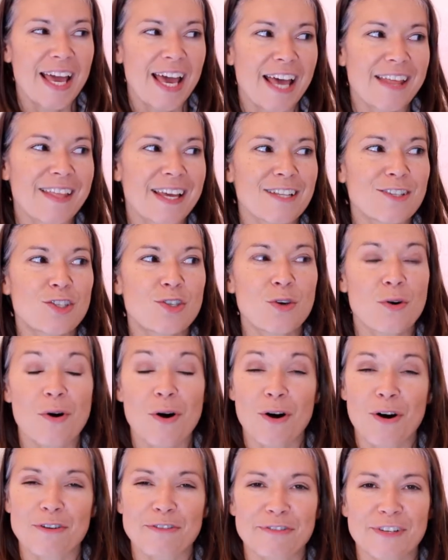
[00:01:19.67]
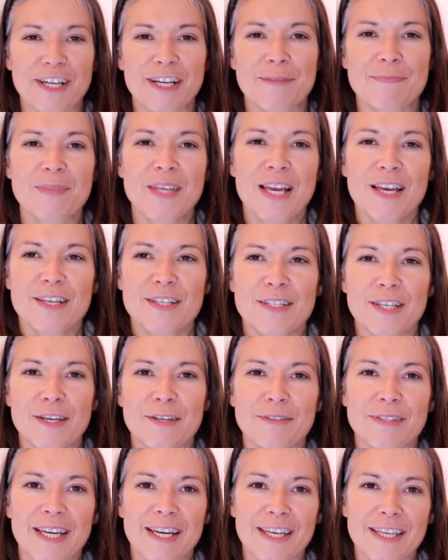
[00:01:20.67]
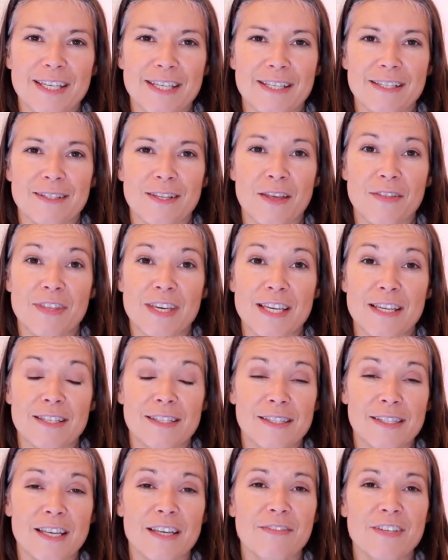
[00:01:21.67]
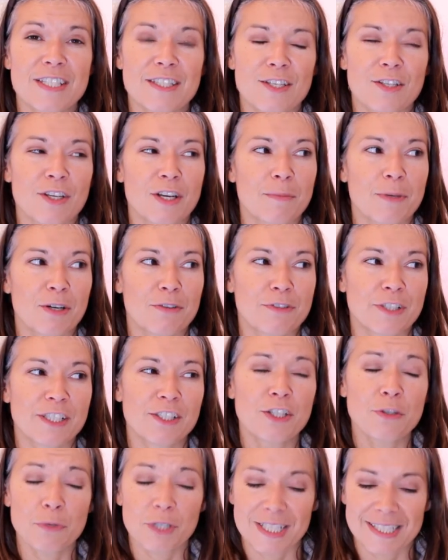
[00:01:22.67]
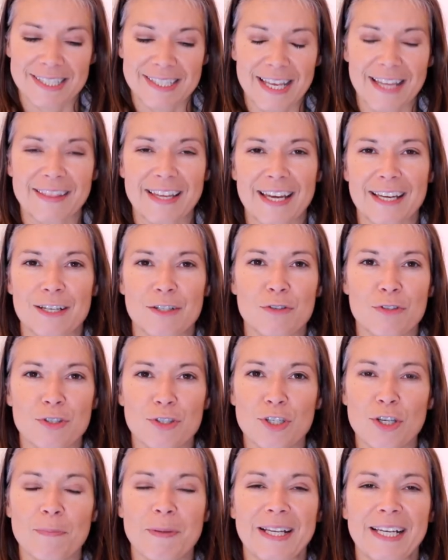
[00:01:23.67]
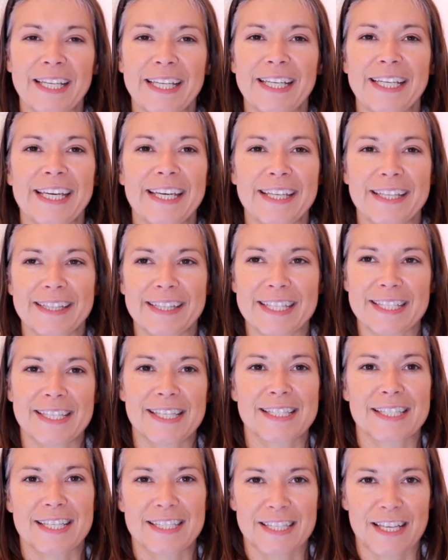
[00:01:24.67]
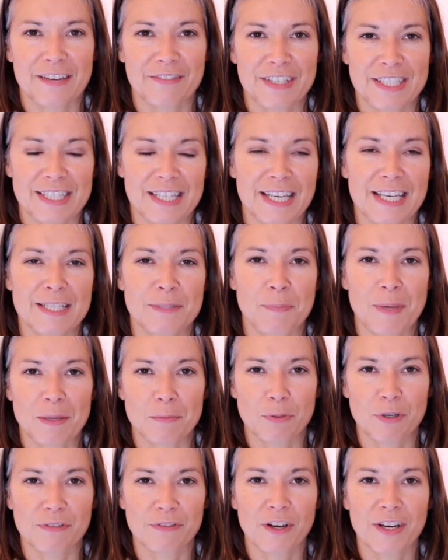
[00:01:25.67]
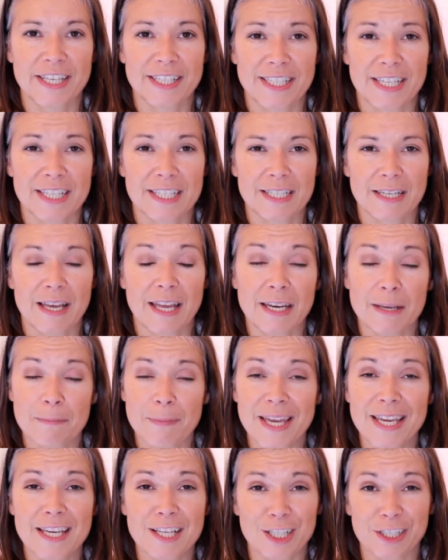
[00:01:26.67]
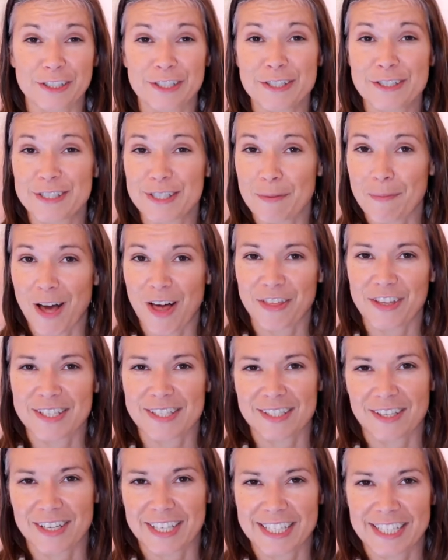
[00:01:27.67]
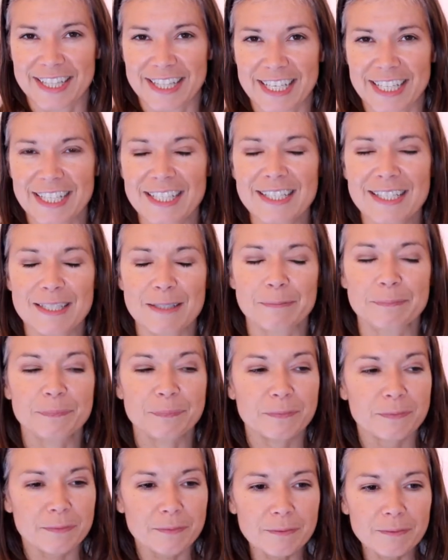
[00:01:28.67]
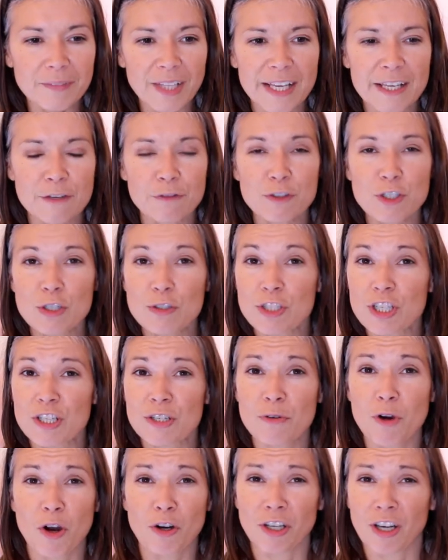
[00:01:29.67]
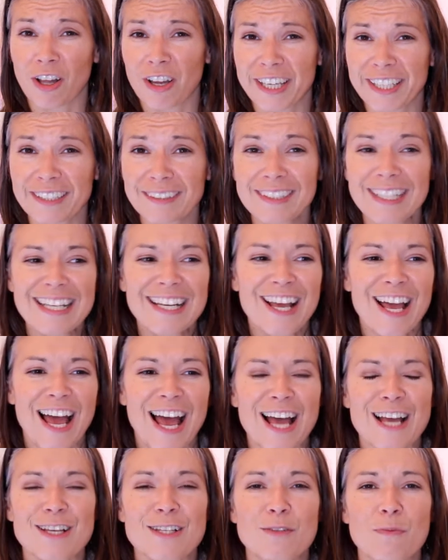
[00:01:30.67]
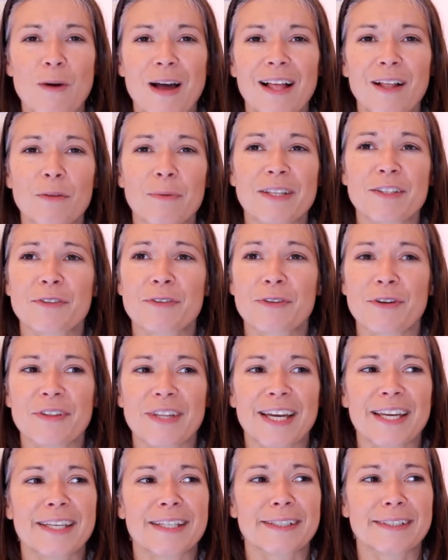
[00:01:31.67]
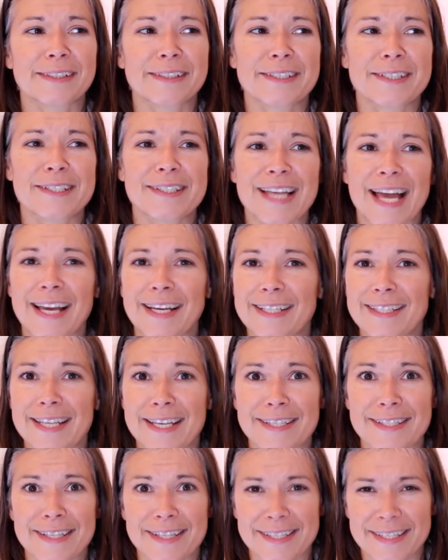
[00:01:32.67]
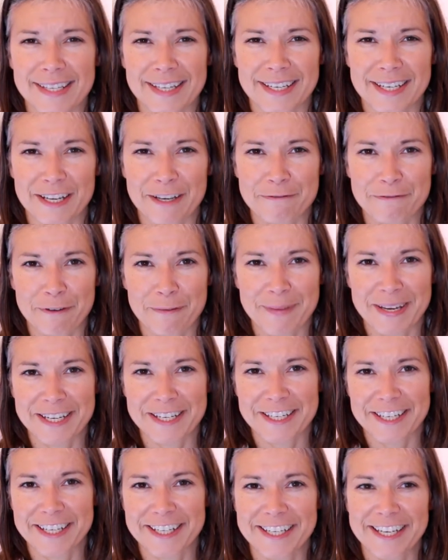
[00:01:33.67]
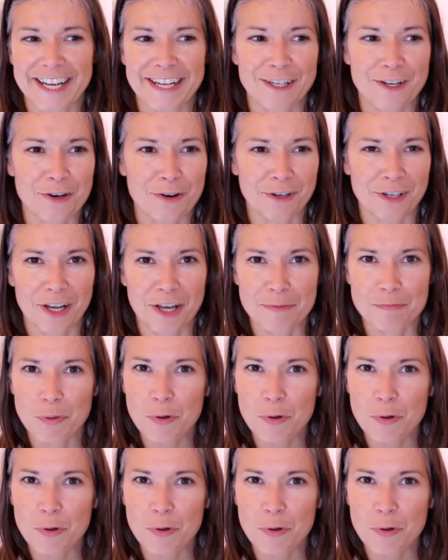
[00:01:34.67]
And that's your offer. So that is the service that you're going to be offering. You want to set that out super clearly. This is a service that is being provided. And it may include some other side things if you do online as well, whether or not that includes access to certain information in an online